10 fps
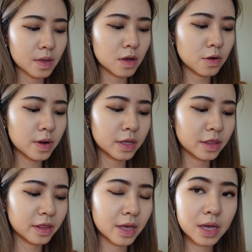
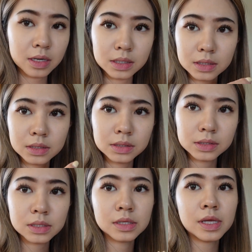Alright, that
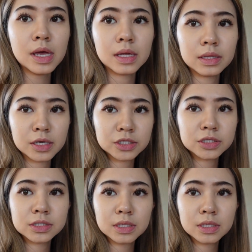is that. Lash is